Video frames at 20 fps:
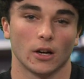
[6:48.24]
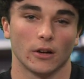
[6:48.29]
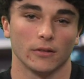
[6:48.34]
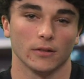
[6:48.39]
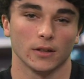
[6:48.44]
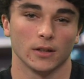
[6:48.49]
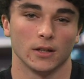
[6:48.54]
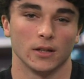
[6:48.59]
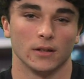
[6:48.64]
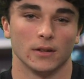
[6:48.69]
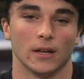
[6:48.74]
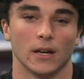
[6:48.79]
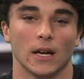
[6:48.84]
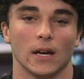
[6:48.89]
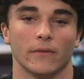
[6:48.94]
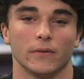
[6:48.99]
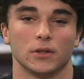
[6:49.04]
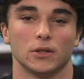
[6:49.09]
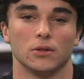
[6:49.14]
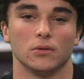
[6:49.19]
Currently, they
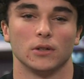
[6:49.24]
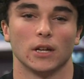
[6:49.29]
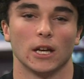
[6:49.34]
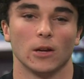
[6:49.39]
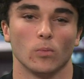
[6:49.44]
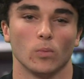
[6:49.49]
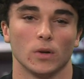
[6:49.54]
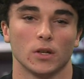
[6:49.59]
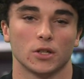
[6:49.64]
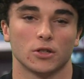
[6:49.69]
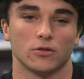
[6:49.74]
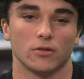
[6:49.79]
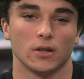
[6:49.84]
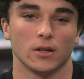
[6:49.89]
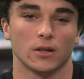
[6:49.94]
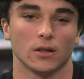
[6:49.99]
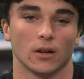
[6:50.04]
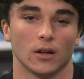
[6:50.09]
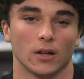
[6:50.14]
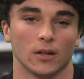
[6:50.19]
have a 2-game win
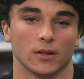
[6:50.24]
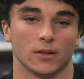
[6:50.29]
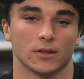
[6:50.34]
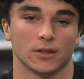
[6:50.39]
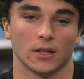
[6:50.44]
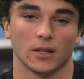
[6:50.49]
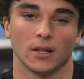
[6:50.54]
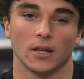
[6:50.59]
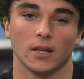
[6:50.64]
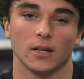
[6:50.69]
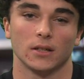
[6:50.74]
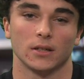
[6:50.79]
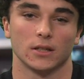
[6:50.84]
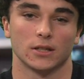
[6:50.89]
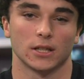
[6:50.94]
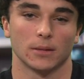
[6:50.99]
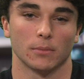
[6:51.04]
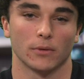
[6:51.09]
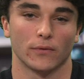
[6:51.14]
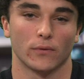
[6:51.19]
streak. On Sunday,
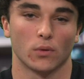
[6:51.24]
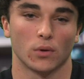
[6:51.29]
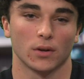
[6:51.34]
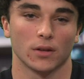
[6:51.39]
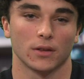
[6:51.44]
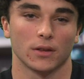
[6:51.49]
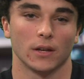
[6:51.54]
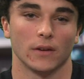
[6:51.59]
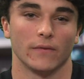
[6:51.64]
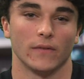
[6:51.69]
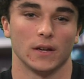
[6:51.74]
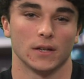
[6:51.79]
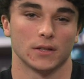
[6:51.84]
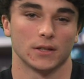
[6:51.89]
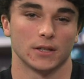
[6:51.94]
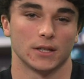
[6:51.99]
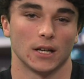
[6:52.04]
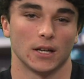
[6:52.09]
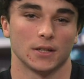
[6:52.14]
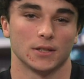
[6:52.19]
December 4th, they
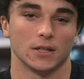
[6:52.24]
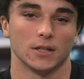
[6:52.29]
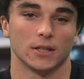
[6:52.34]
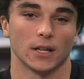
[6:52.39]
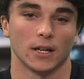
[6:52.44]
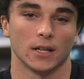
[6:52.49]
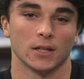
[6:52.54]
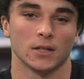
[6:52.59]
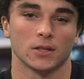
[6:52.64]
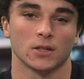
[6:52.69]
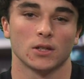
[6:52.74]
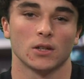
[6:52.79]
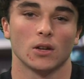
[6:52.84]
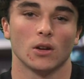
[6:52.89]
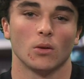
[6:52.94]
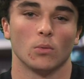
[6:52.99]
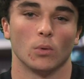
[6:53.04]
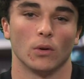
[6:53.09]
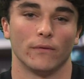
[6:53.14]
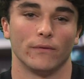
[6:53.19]
faced the Tennessee Titans,
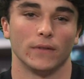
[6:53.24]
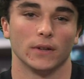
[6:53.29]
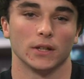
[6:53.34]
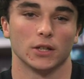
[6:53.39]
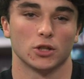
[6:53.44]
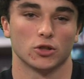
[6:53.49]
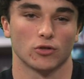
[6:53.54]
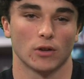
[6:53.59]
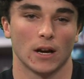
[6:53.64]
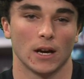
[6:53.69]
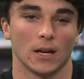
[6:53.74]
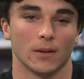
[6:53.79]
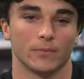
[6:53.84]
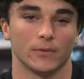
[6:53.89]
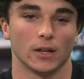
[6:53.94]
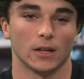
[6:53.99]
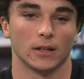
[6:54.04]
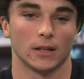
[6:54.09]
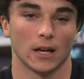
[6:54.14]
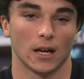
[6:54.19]
where Philly
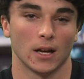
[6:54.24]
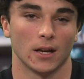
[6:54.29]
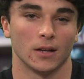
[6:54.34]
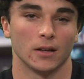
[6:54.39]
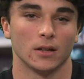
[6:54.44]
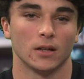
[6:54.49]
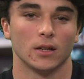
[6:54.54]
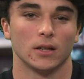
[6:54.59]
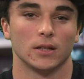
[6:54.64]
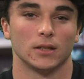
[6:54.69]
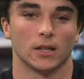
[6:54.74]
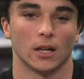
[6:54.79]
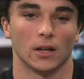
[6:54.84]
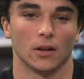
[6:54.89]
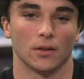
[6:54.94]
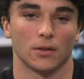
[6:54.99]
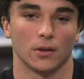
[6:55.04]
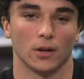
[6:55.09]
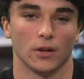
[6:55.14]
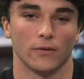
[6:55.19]
triumphed again,
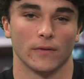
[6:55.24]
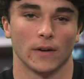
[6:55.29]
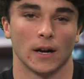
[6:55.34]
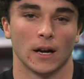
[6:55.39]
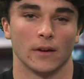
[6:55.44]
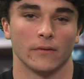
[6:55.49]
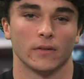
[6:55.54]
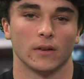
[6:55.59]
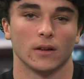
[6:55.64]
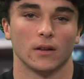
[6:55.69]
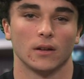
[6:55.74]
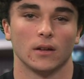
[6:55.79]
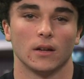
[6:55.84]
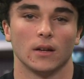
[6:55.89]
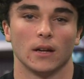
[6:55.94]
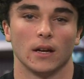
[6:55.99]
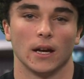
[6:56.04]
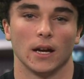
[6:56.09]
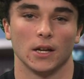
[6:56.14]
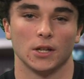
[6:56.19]
10-35.
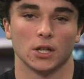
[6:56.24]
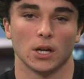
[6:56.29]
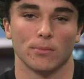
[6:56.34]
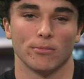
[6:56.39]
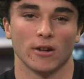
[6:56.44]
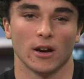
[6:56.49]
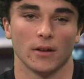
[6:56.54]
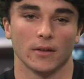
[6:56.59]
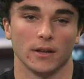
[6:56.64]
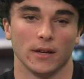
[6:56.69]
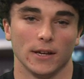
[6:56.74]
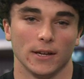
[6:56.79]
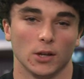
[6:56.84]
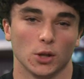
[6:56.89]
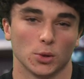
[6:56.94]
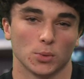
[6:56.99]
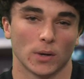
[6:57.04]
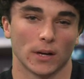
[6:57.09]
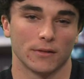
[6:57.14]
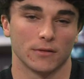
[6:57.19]
A.J. Brown, the
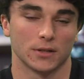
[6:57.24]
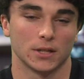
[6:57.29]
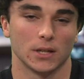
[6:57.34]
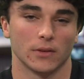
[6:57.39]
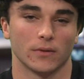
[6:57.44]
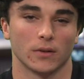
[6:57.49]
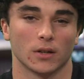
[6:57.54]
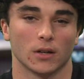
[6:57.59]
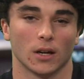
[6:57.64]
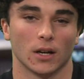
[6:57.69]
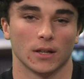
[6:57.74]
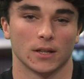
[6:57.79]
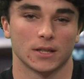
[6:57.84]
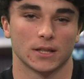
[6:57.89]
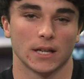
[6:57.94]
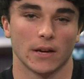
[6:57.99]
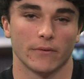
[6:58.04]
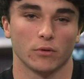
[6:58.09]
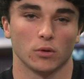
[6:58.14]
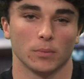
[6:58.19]
Eagles wide receiver, caught
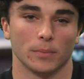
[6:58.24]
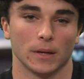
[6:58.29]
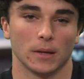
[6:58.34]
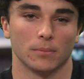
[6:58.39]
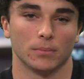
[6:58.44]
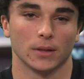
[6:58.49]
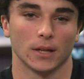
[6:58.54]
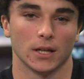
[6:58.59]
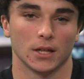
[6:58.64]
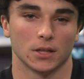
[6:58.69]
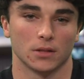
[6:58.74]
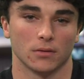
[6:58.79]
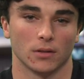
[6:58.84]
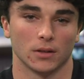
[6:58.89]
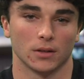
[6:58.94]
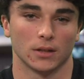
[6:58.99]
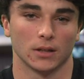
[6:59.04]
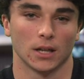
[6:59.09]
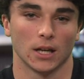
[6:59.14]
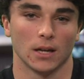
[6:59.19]
several big plays
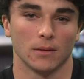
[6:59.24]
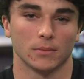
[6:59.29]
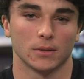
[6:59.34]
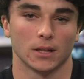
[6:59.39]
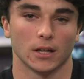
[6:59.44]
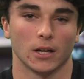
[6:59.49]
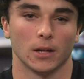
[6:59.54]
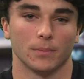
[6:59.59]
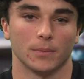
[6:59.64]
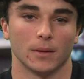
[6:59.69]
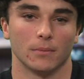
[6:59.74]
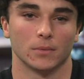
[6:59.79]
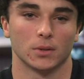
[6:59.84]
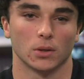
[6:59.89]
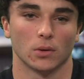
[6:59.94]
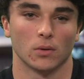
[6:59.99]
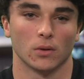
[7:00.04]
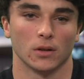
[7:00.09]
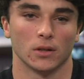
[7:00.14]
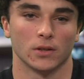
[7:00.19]
throughout the game to help them
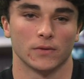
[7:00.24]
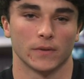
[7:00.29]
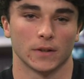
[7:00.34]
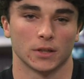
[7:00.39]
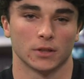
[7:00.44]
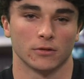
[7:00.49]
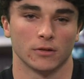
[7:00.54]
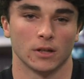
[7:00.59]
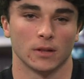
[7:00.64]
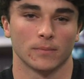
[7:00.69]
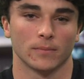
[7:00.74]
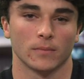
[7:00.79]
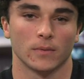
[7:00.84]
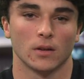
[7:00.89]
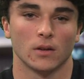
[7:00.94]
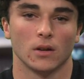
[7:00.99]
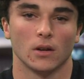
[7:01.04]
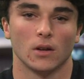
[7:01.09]
towards victory.